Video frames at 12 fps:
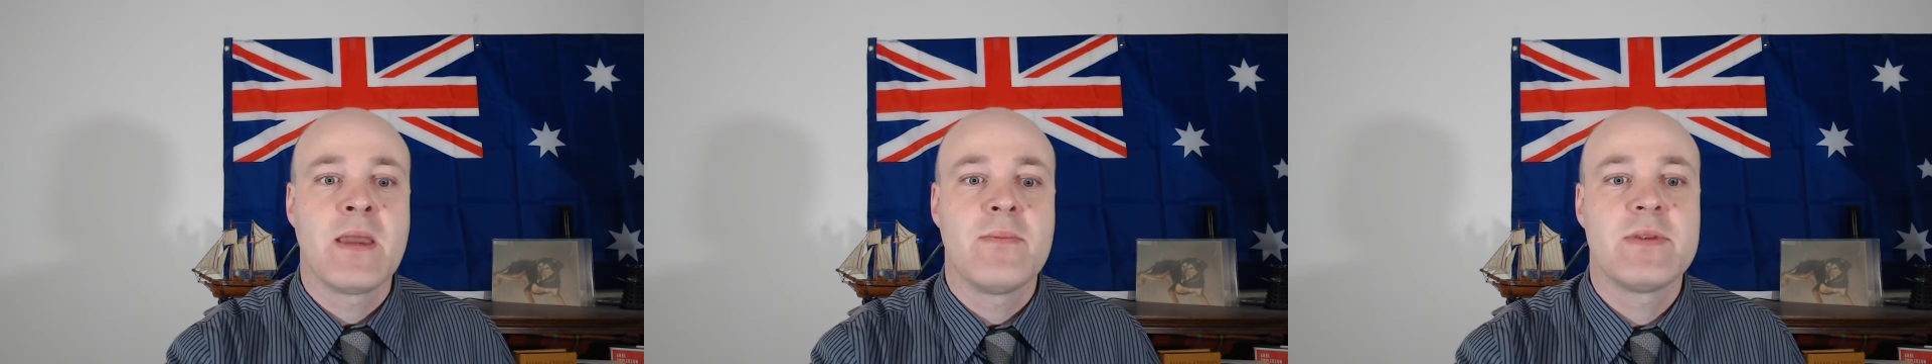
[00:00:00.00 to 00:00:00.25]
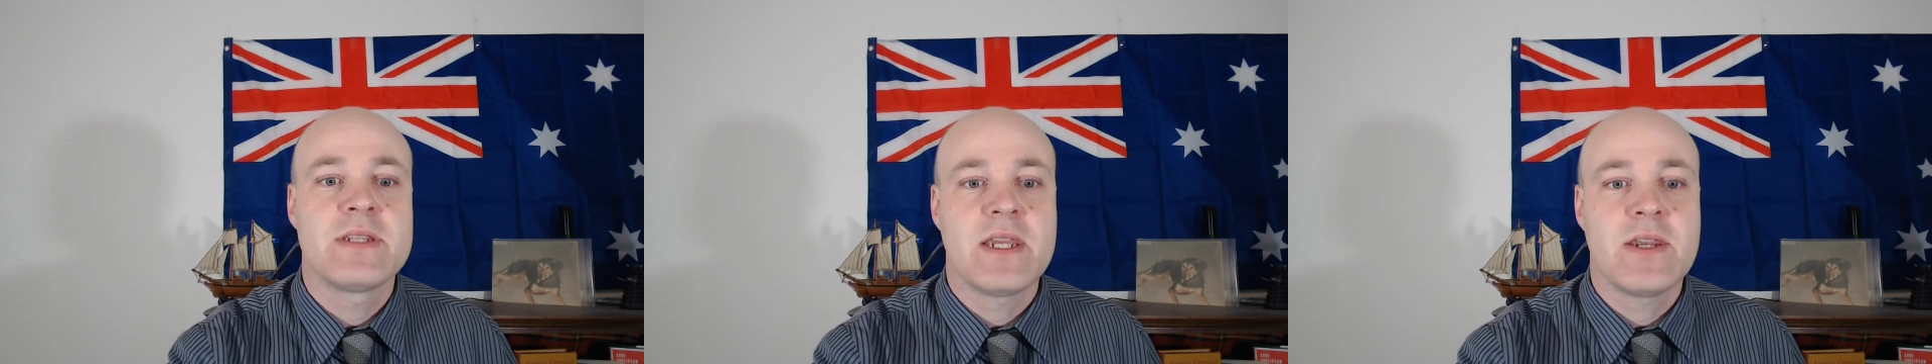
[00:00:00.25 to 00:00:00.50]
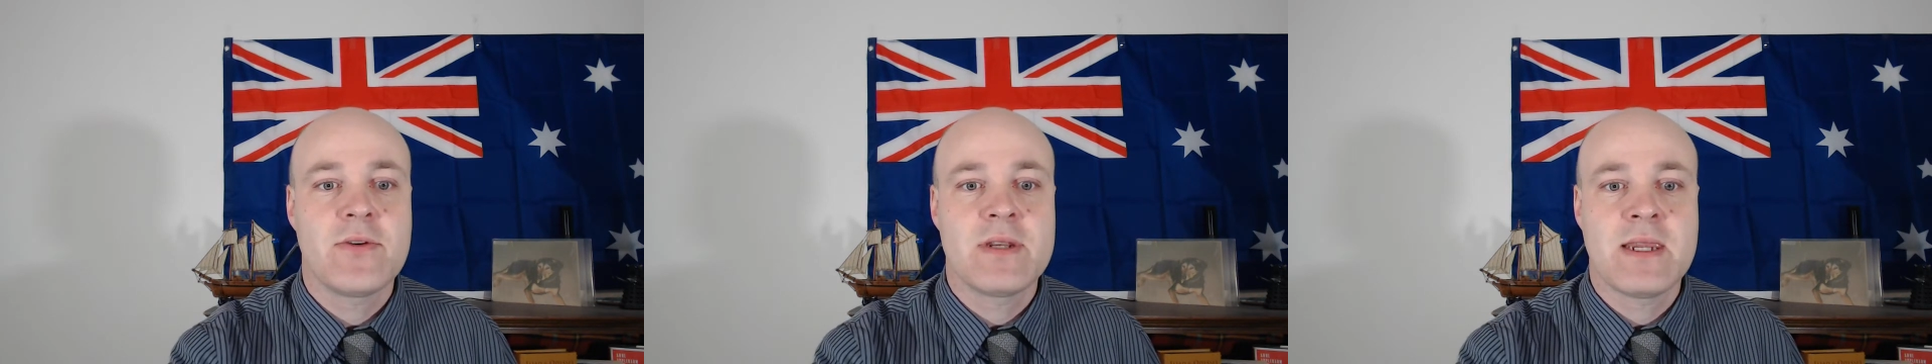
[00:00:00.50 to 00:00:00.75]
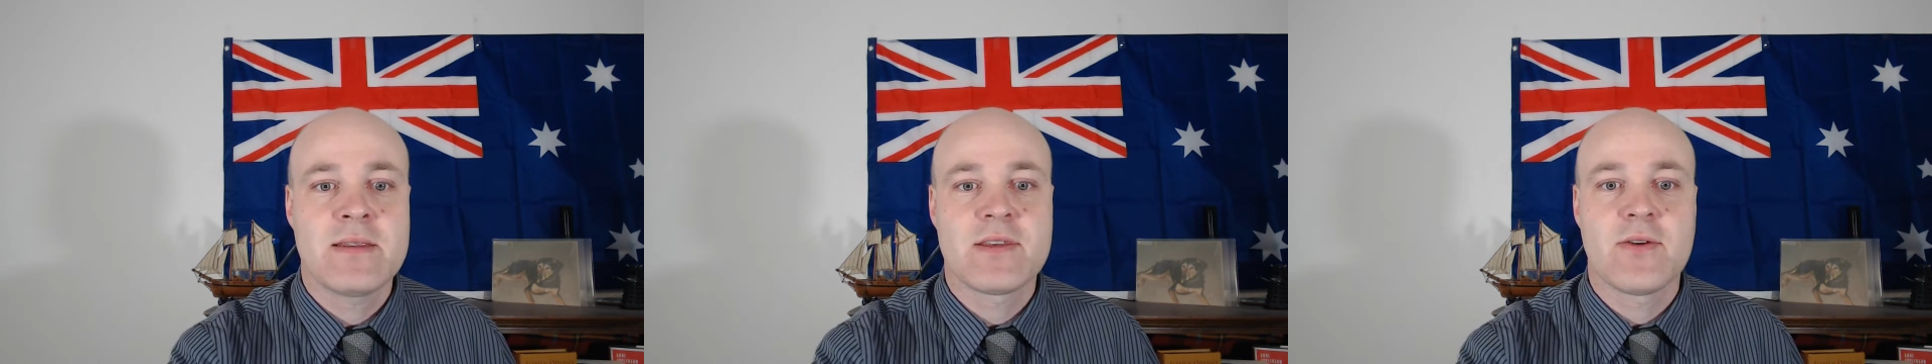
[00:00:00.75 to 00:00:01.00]
Material
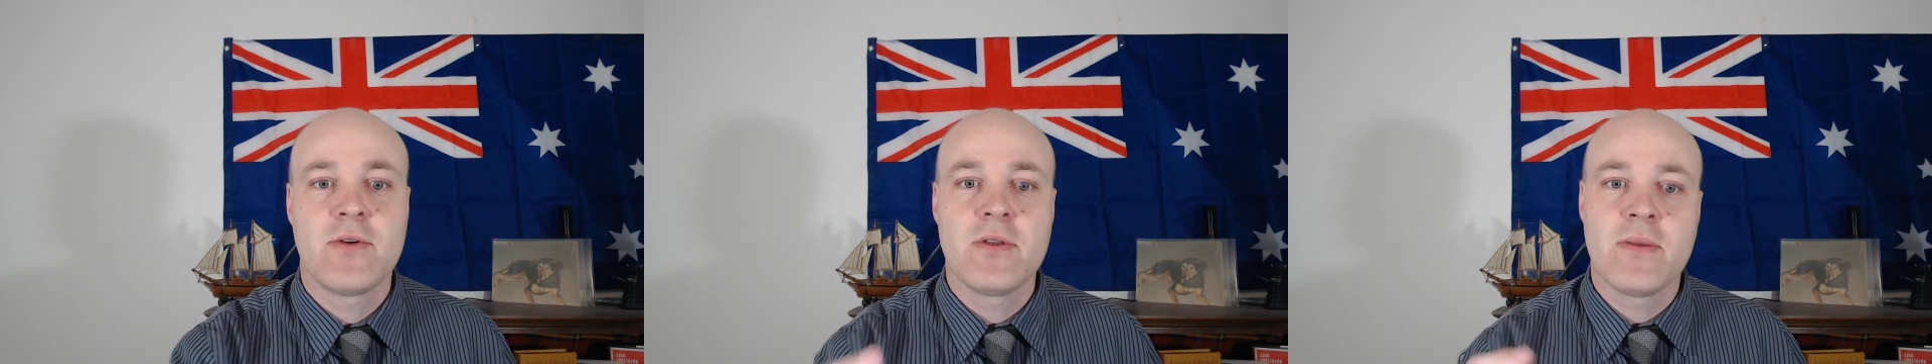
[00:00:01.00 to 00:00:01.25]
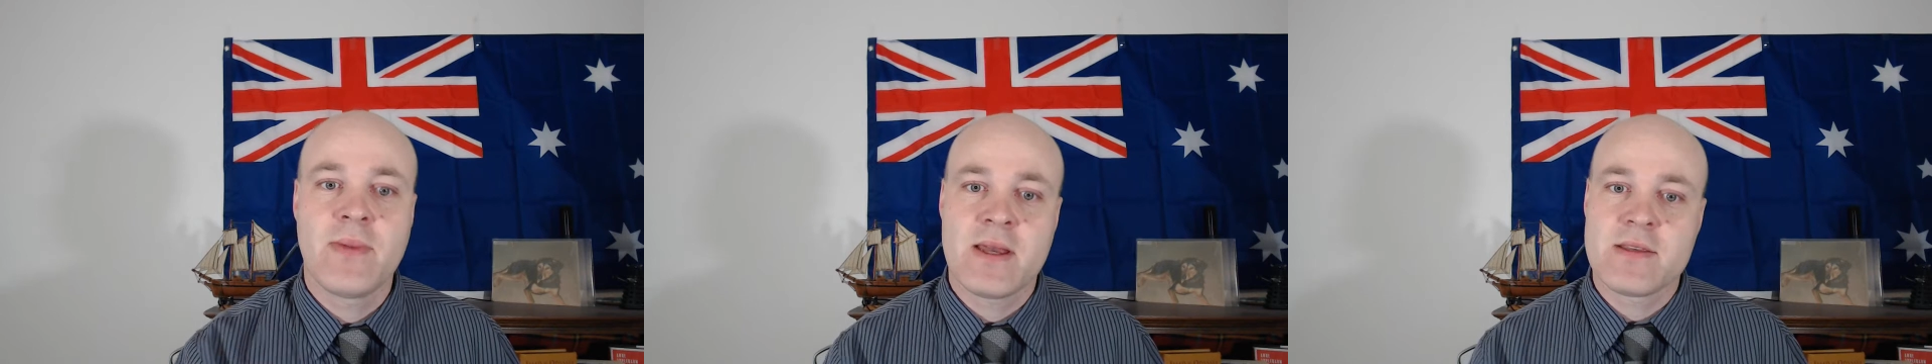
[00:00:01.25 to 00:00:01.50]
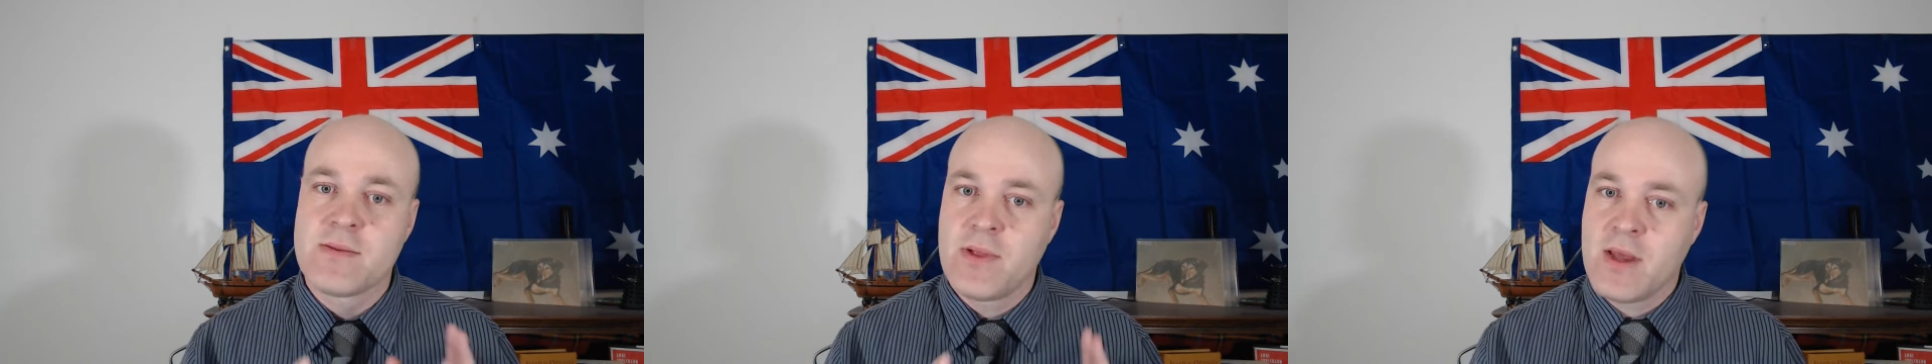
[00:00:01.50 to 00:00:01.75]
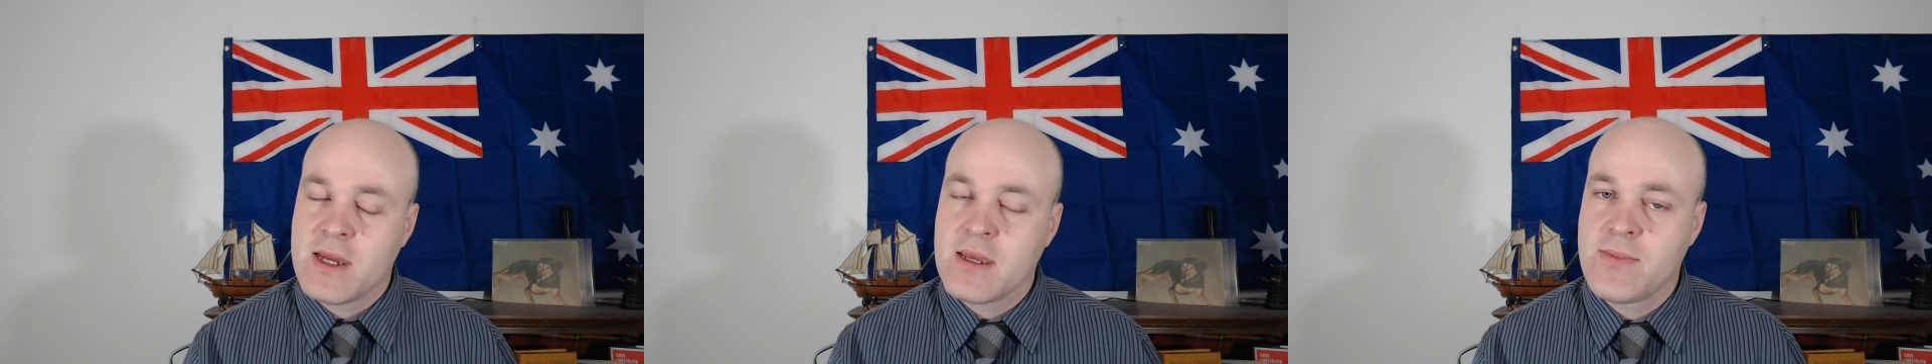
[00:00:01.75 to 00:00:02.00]
needs are all about
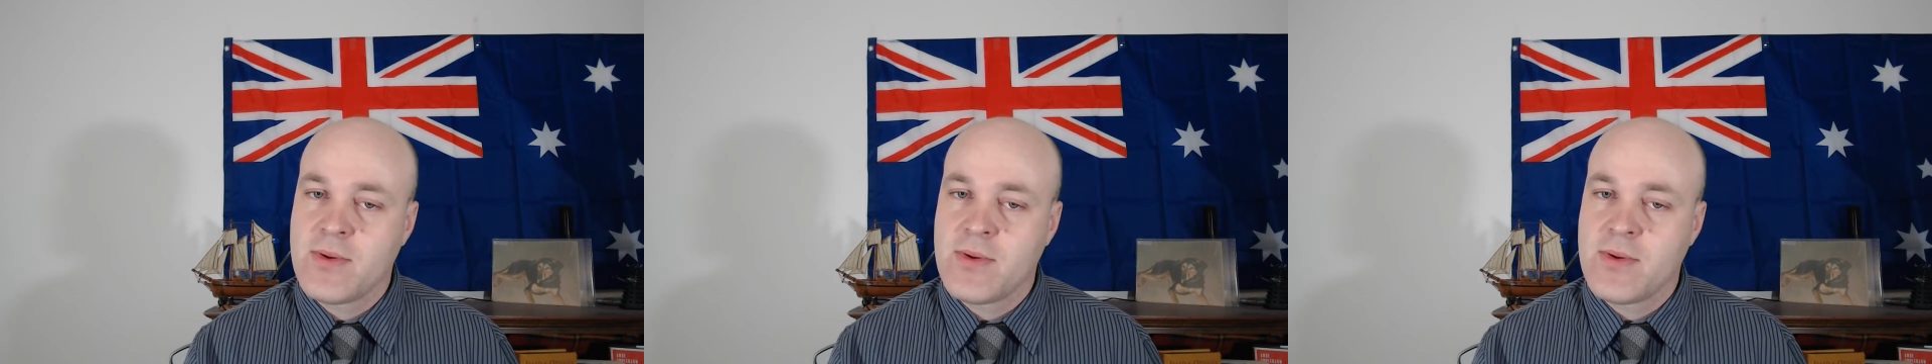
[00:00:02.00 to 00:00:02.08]
supplying a